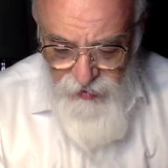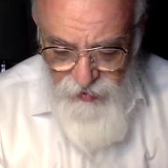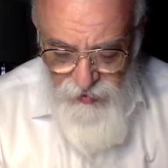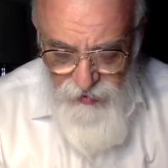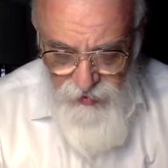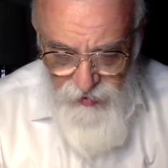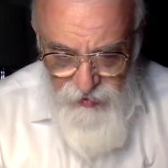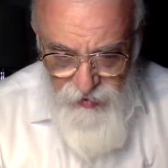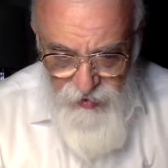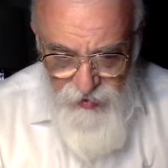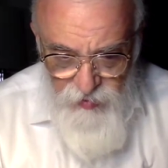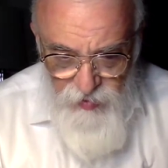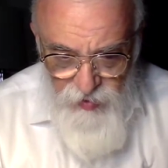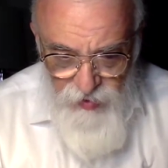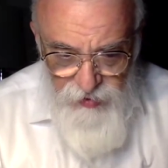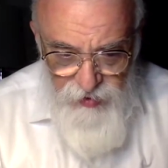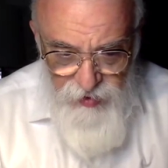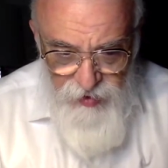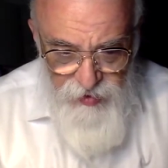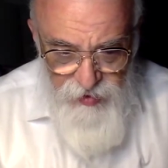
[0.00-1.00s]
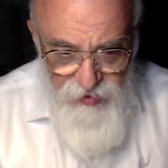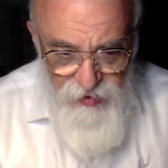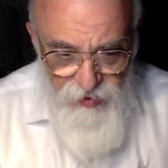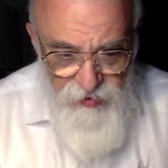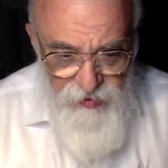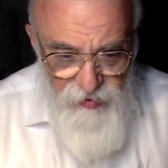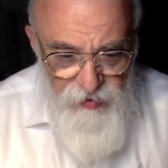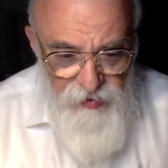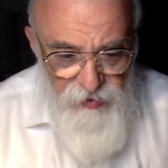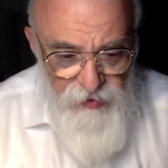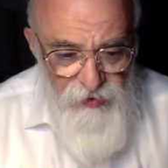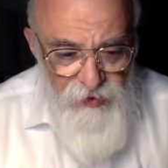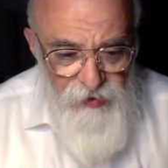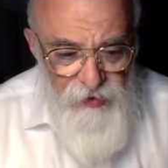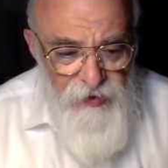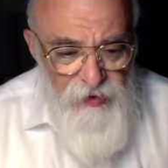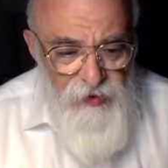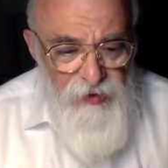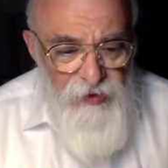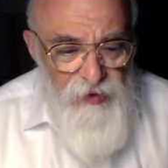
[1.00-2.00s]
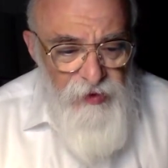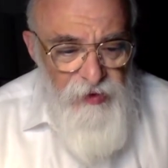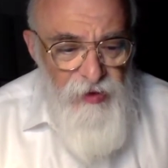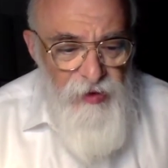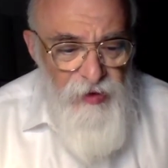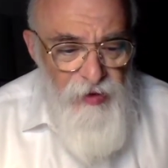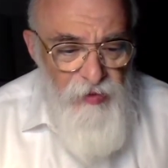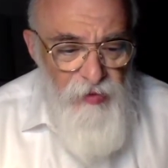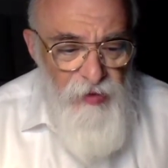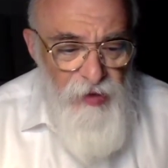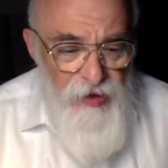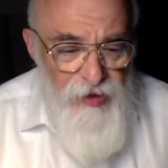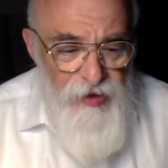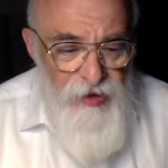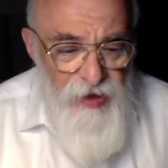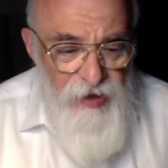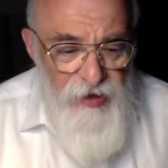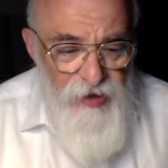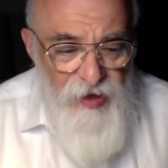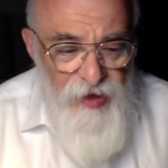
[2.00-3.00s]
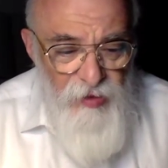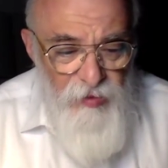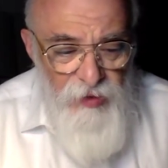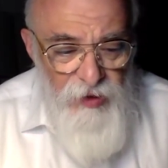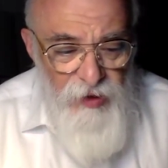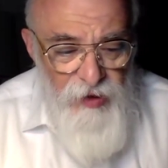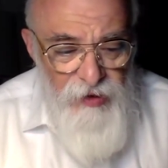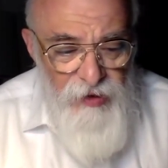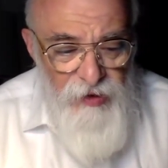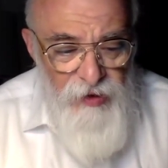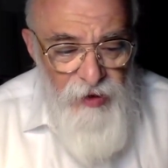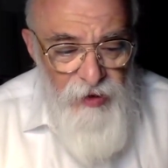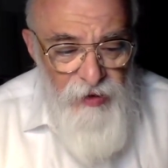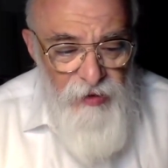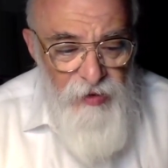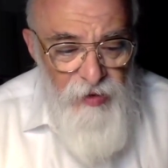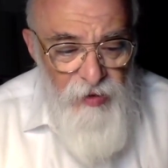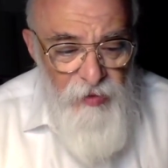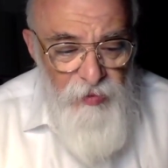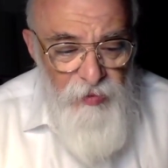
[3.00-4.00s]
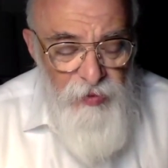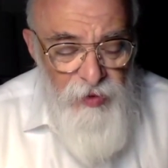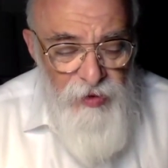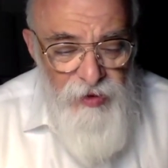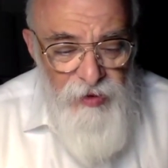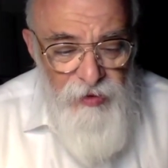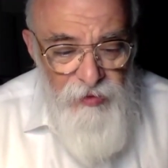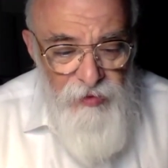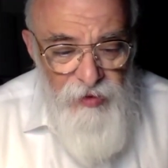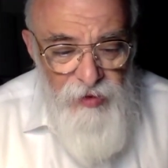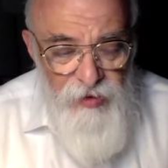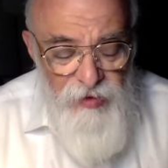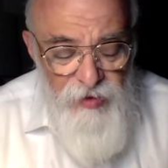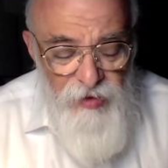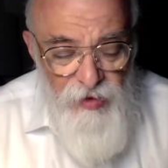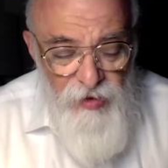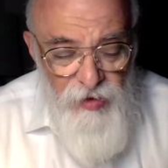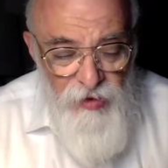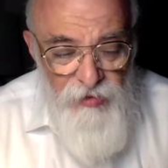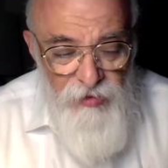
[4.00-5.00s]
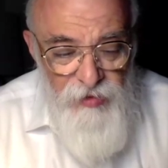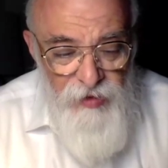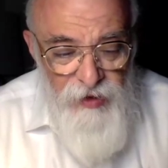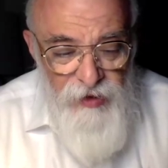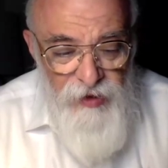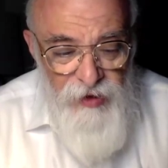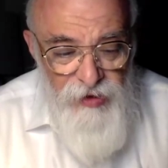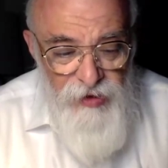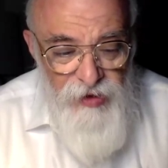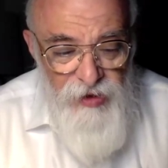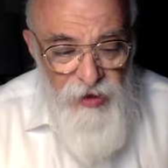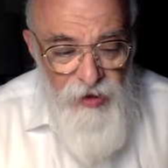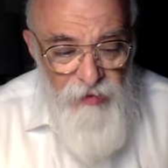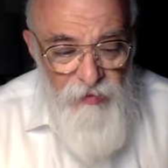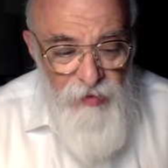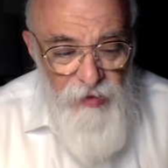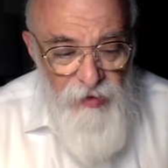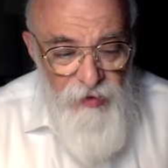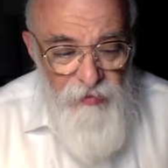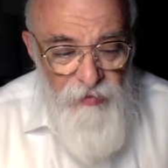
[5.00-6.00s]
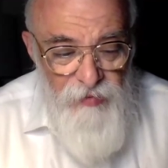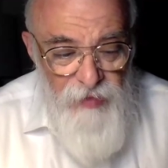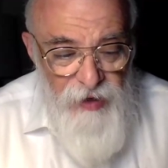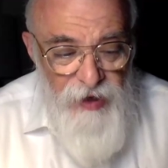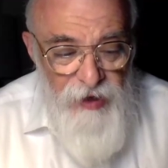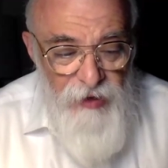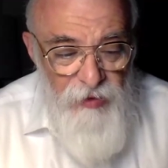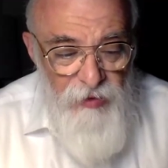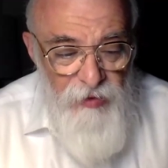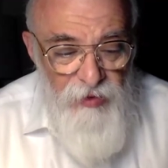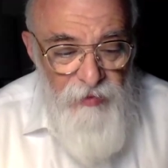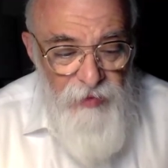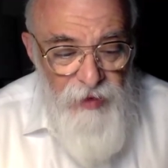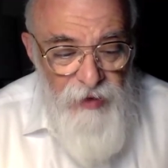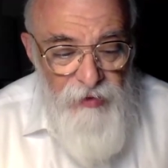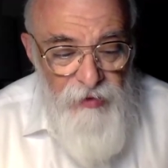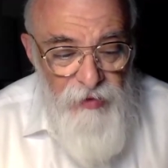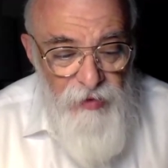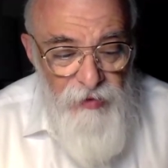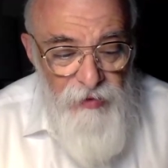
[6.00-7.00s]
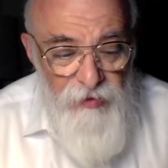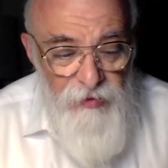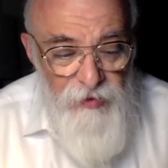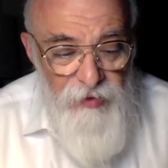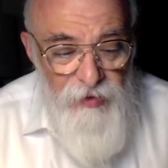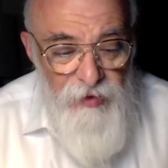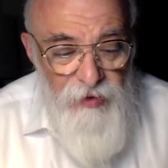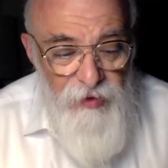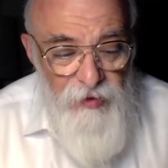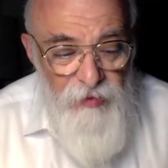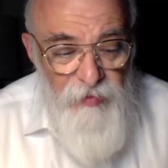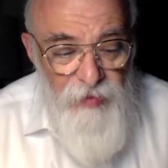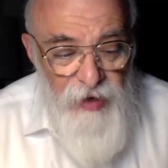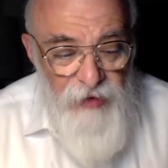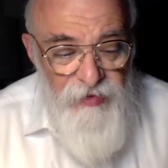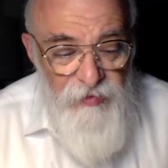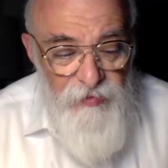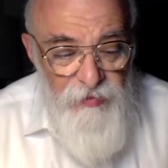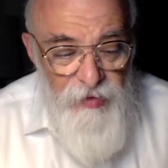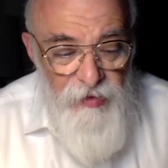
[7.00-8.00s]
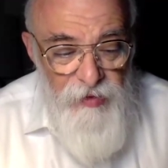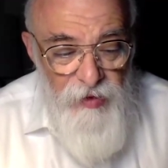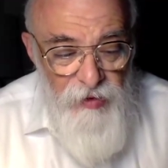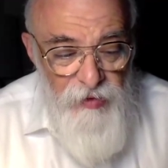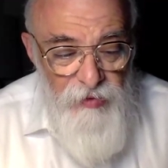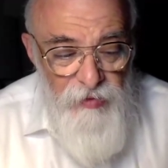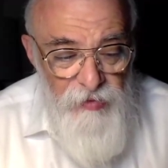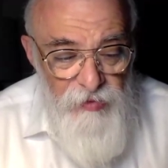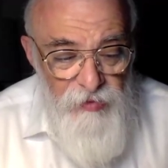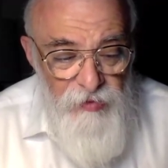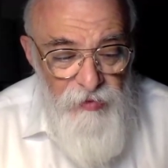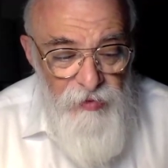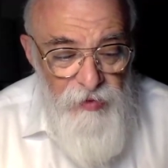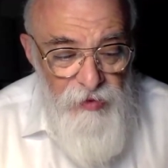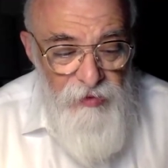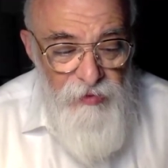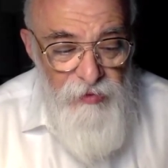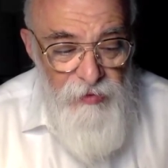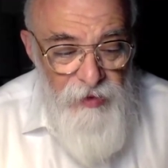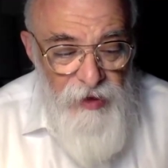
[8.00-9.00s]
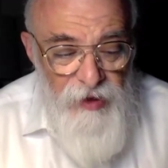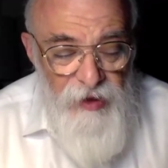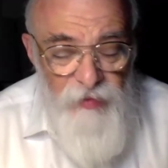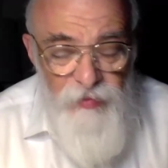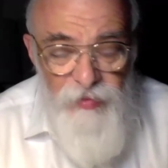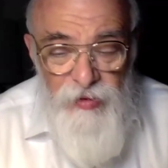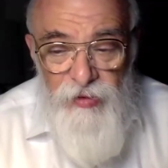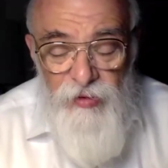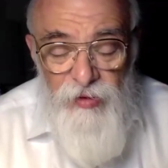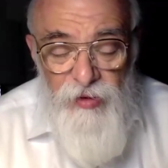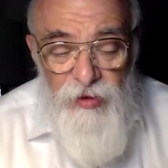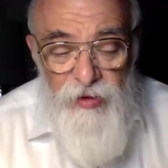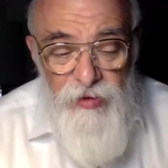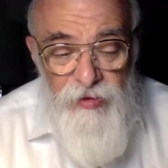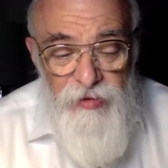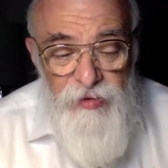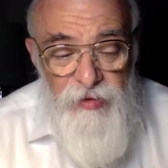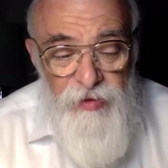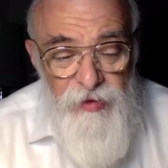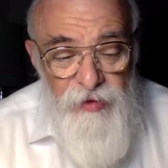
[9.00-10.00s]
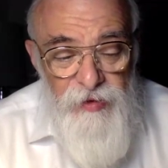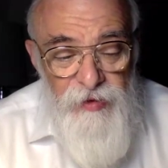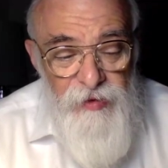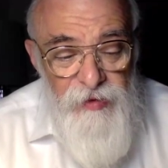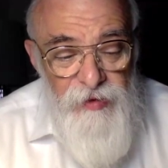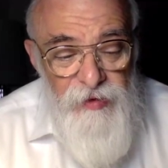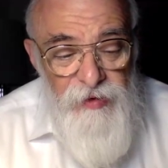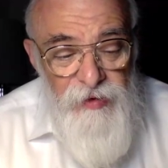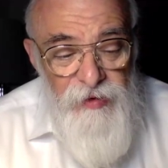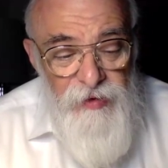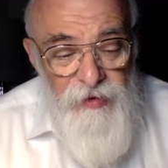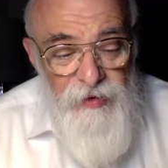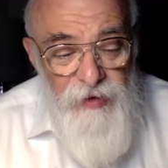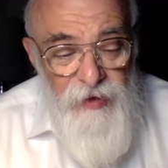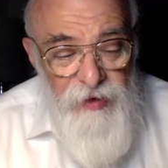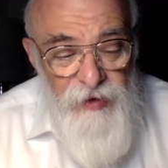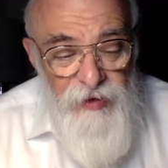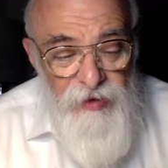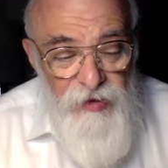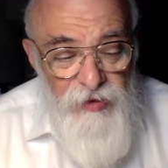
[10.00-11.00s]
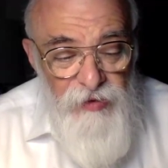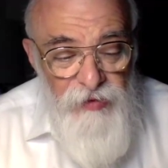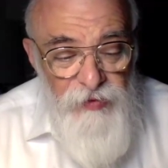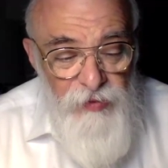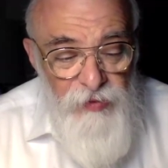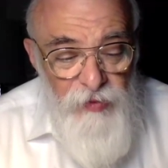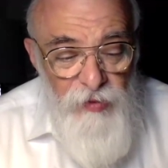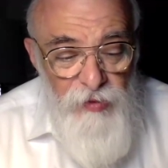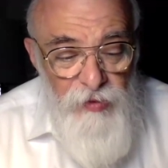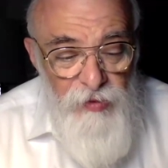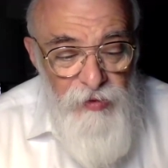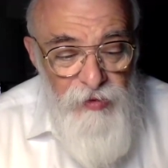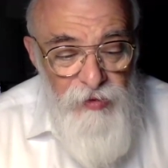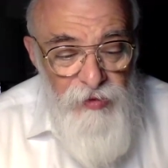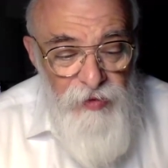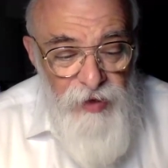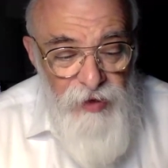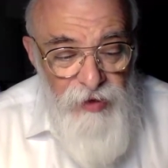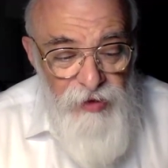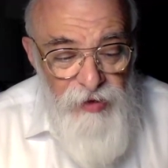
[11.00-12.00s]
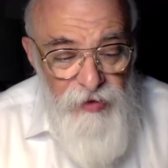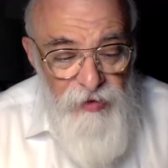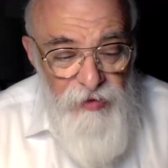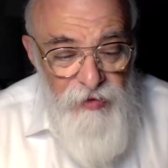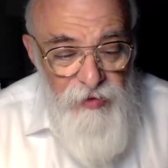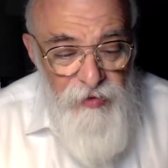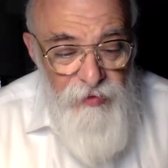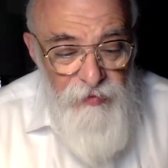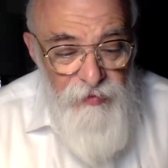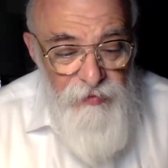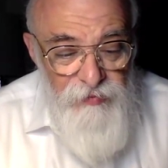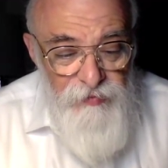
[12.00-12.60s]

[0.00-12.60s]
the his bonus is. That the Gemara says Amlichte that a person is to coronate Hashem Lamailo Lamata above and below Ular Baruches and to the four directions.